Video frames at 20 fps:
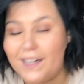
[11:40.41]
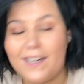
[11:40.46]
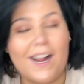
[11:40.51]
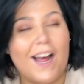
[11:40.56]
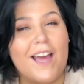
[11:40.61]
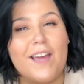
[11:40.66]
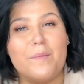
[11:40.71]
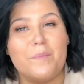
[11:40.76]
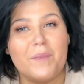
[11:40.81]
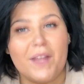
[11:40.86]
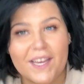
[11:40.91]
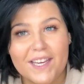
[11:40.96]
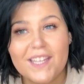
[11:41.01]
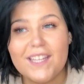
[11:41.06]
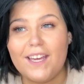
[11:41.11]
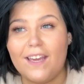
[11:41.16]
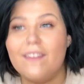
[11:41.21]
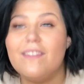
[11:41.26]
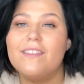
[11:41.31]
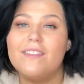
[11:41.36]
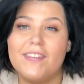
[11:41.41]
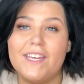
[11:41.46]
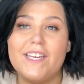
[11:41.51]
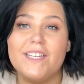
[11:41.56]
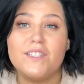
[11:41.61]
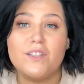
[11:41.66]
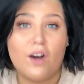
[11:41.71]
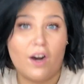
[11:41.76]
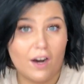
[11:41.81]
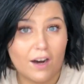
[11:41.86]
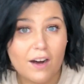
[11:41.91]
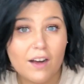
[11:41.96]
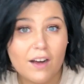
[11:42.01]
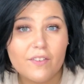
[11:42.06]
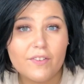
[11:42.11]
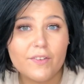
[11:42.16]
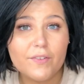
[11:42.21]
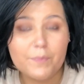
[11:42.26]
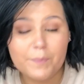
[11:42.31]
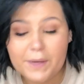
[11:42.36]
and I'm like, get these
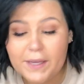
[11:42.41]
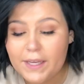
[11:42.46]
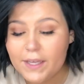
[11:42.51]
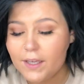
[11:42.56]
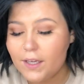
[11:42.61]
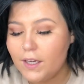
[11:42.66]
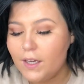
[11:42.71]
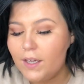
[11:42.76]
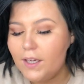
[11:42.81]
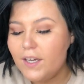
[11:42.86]
off of me.